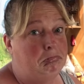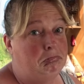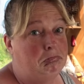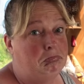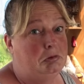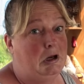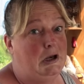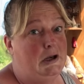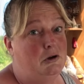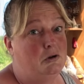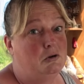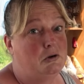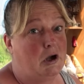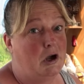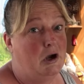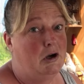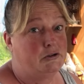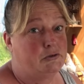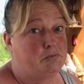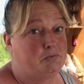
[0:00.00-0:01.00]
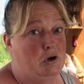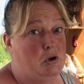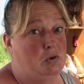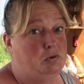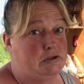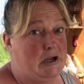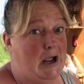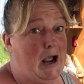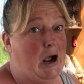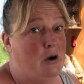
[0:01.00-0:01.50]
My little car's
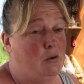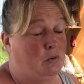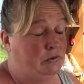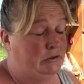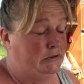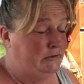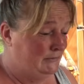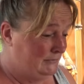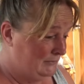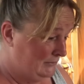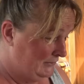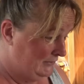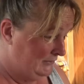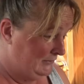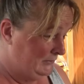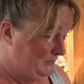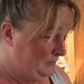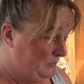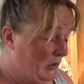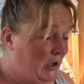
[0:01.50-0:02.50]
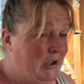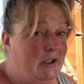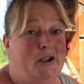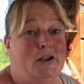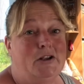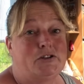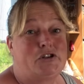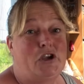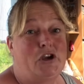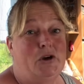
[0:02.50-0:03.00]
broke down.
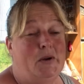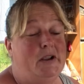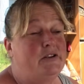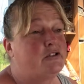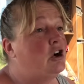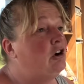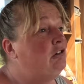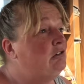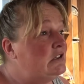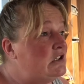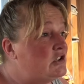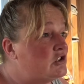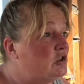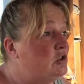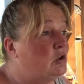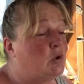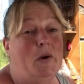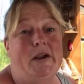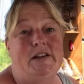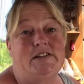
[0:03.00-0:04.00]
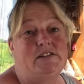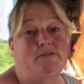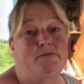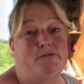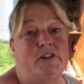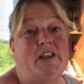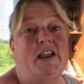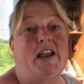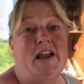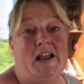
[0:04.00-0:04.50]
So he's currently stuck waiting
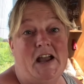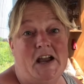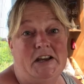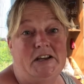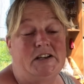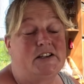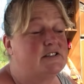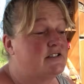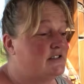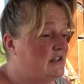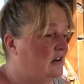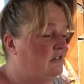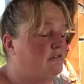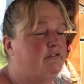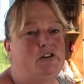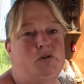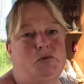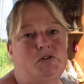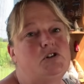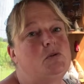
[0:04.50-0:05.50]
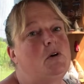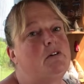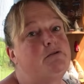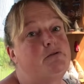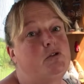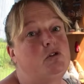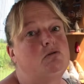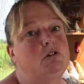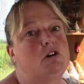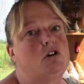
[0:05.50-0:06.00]
for the AA, because thankfully we do have
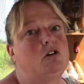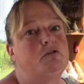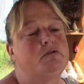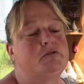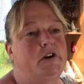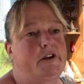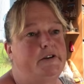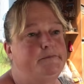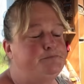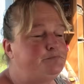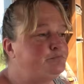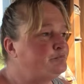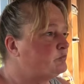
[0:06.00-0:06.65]
full recovery.